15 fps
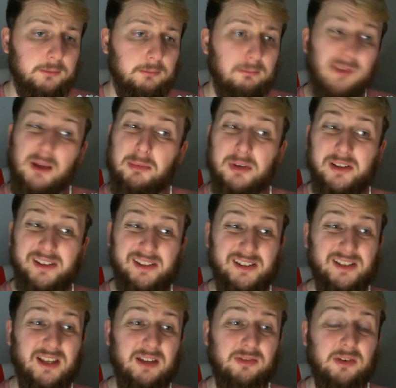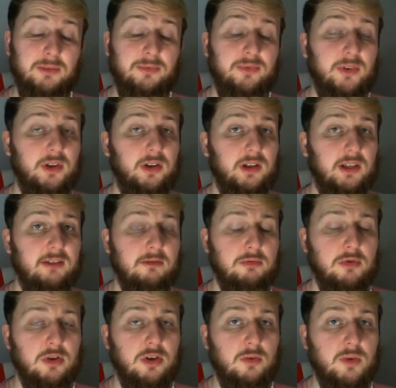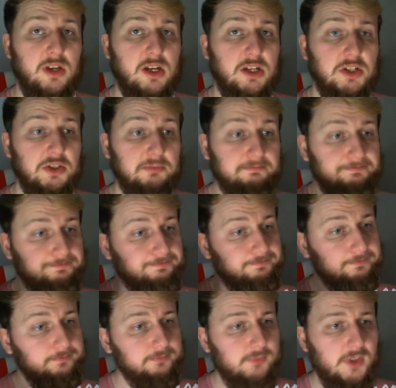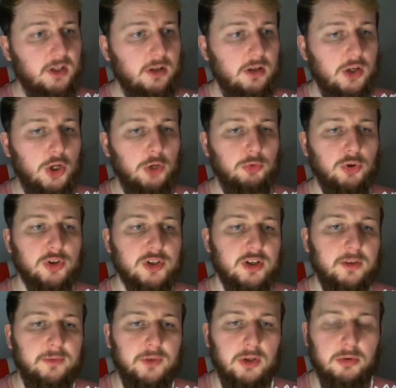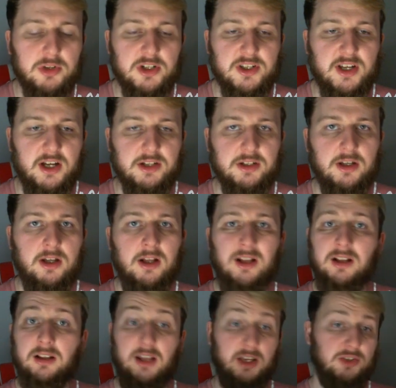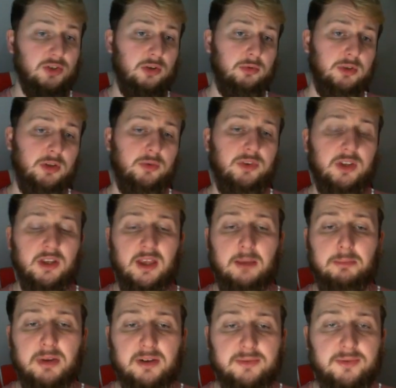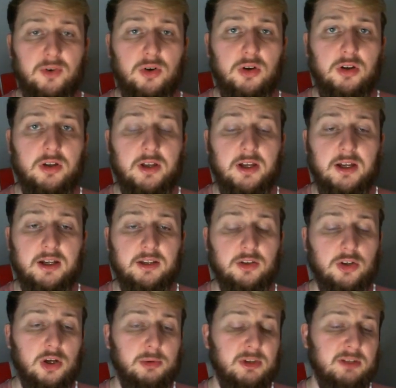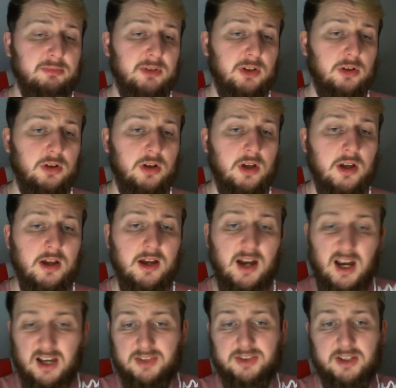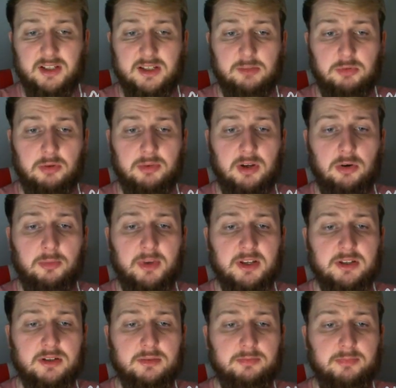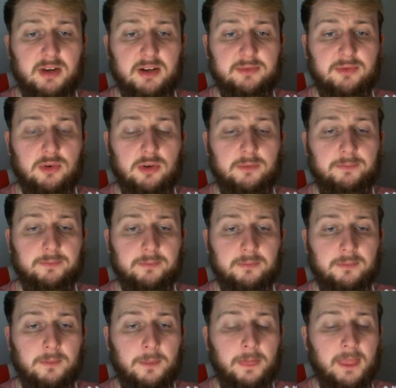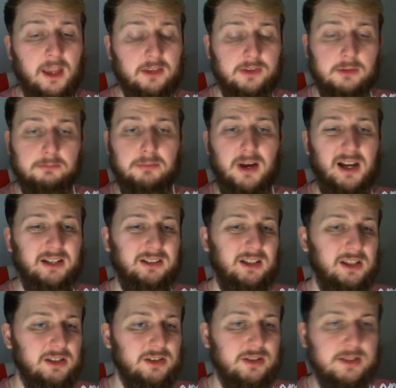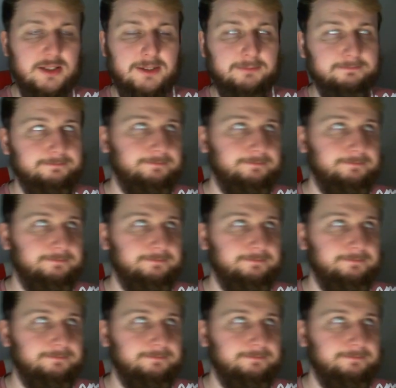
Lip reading: maybe he's saving him for Liverpool at the weekend. Who knows? It's for you to decide. Let us know what you think of that back four in the comments below. I think it's probably our best back four. I think Bai is,